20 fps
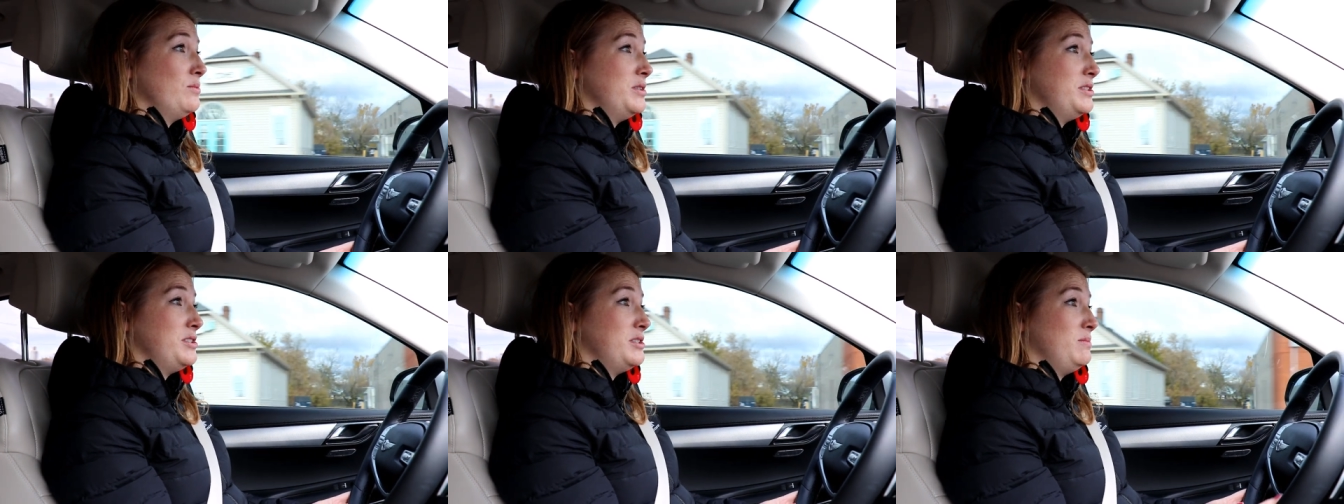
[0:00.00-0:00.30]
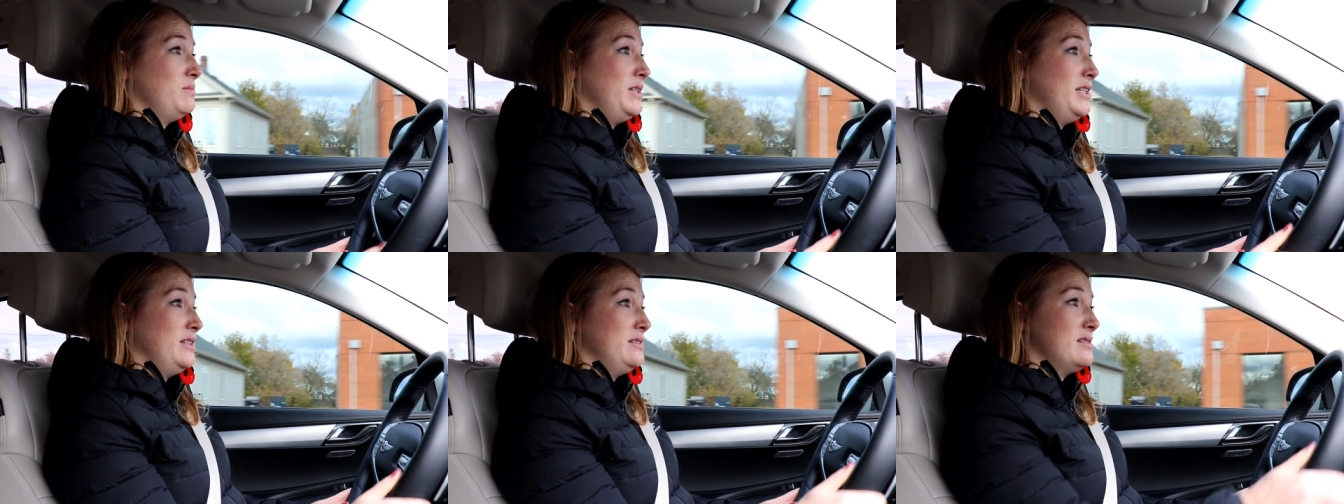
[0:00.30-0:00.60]

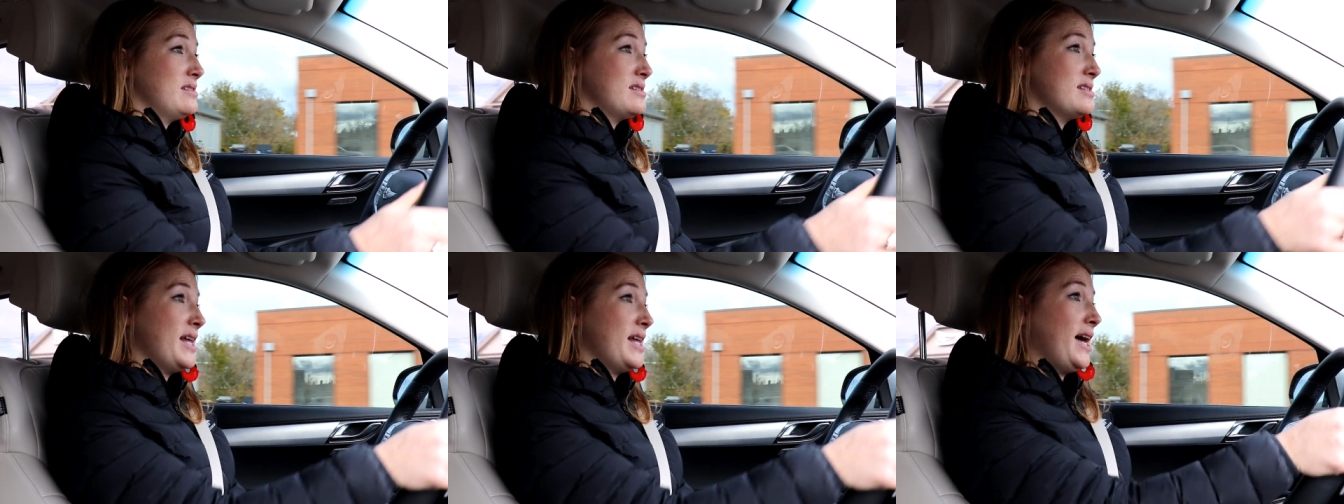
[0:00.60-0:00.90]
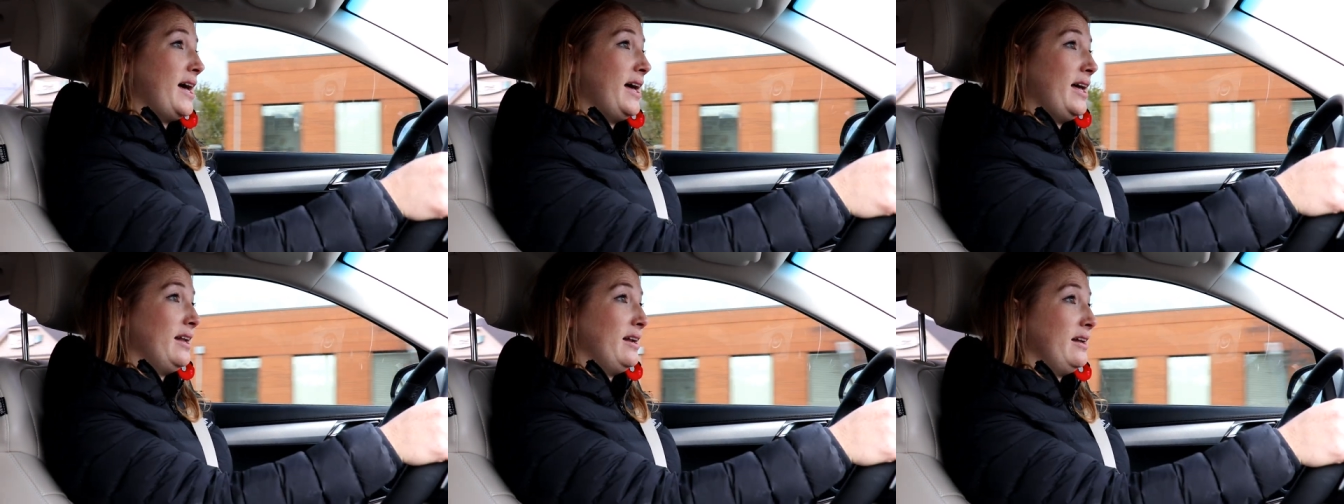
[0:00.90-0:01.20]
which means
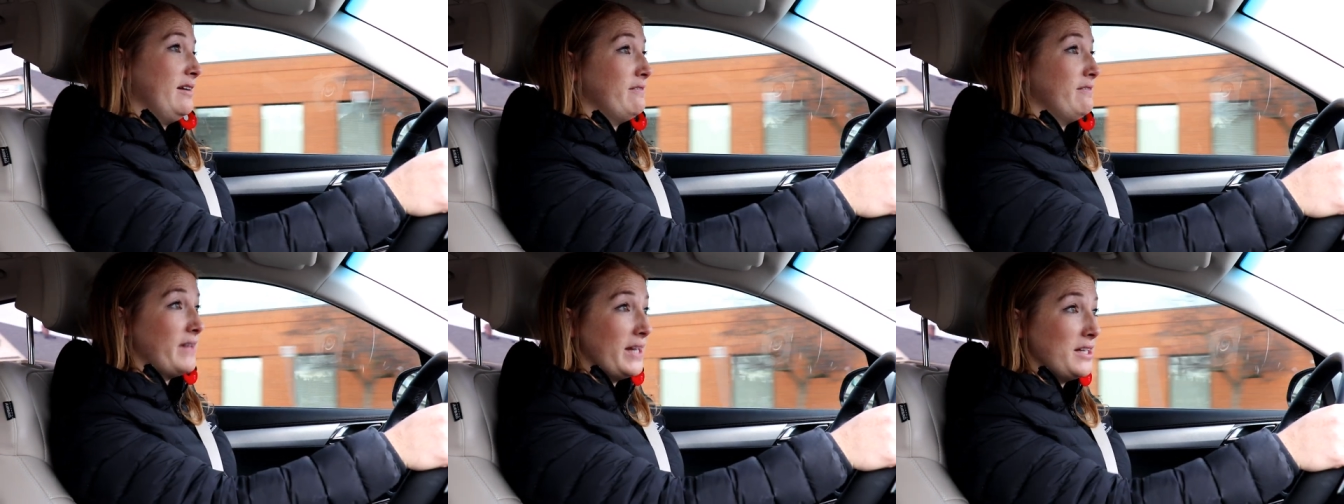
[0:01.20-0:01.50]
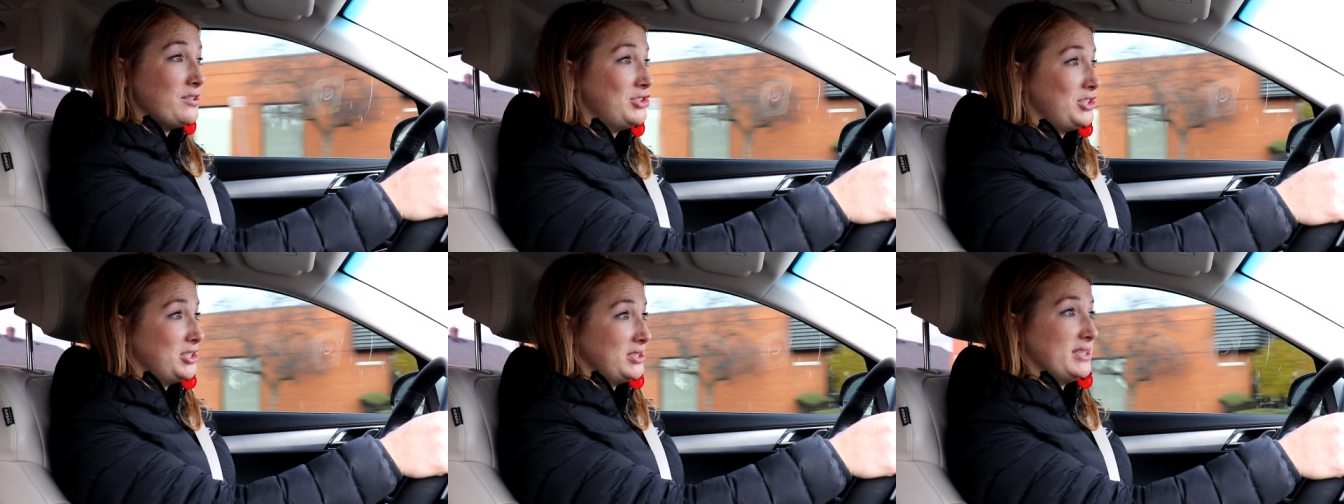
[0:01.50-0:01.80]
that
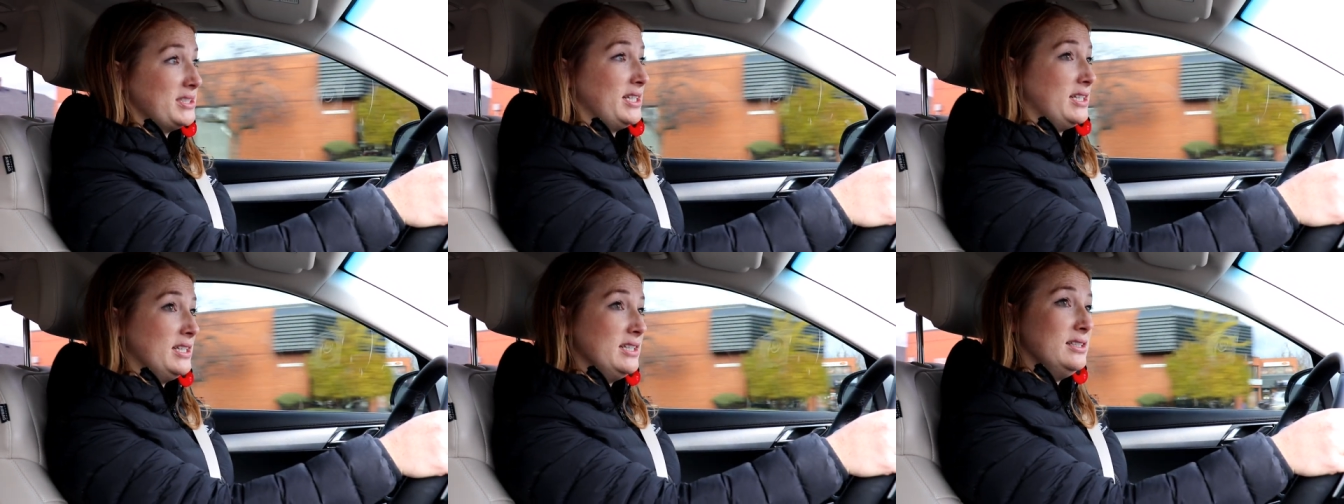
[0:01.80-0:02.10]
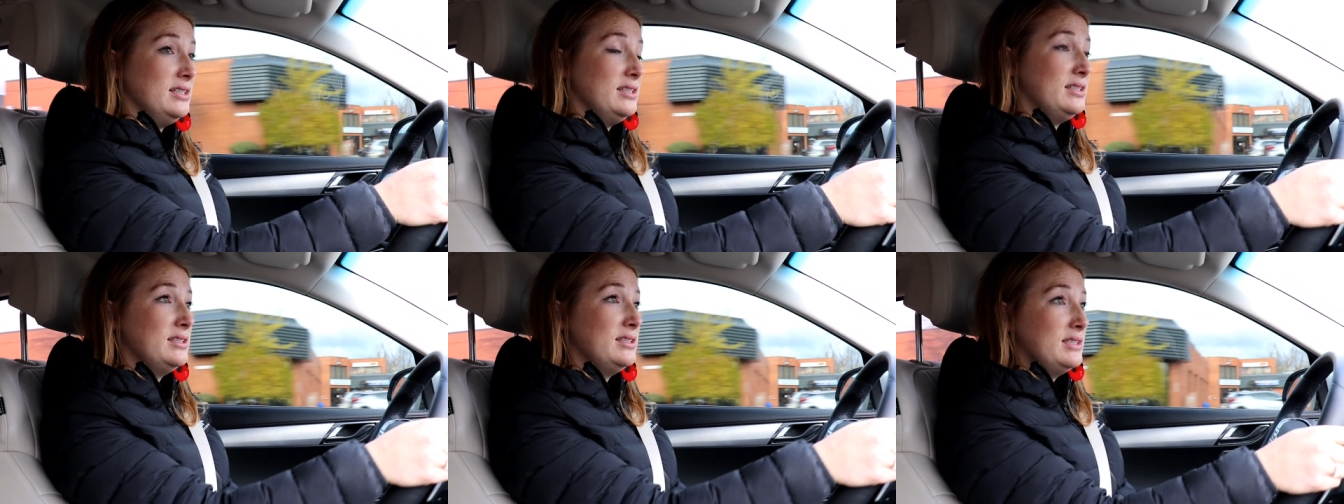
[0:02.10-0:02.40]

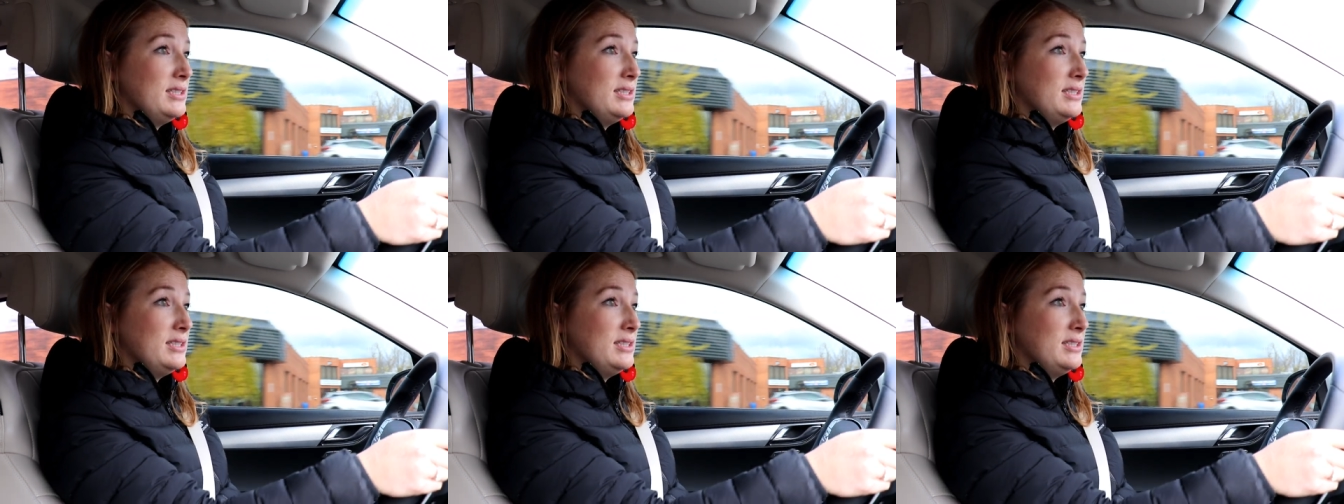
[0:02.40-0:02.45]
eventually